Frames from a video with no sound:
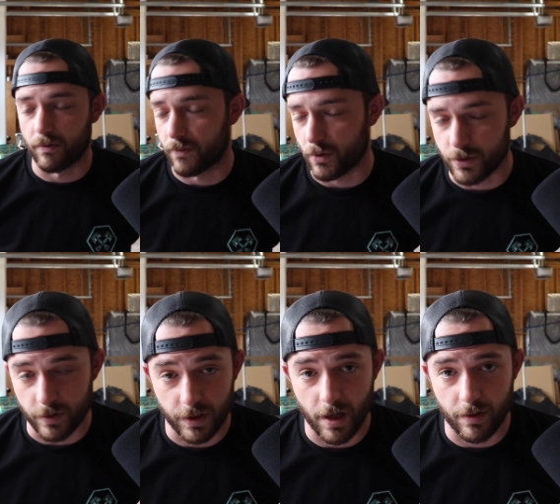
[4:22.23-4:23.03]

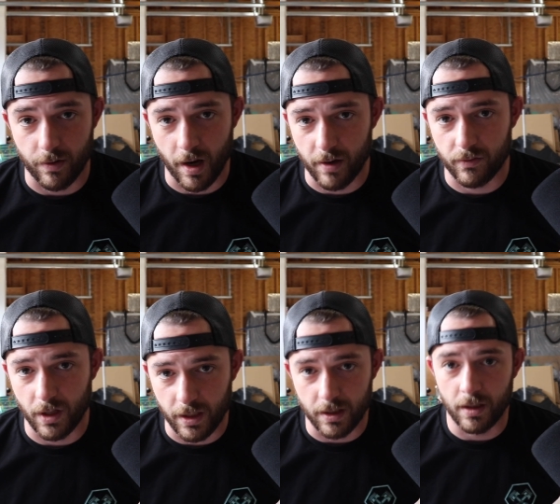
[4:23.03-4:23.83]
Unfortunately, I don't have
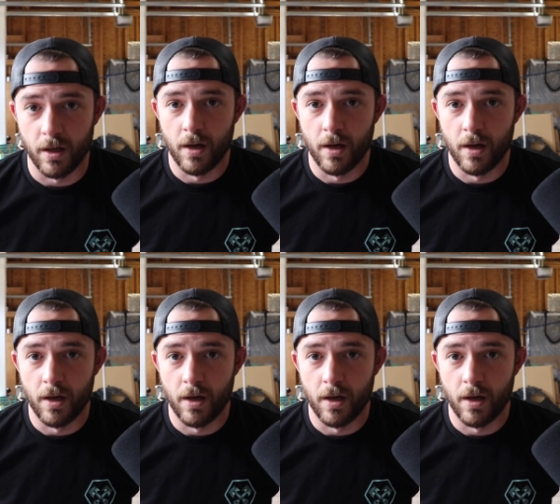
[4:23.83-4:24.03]
any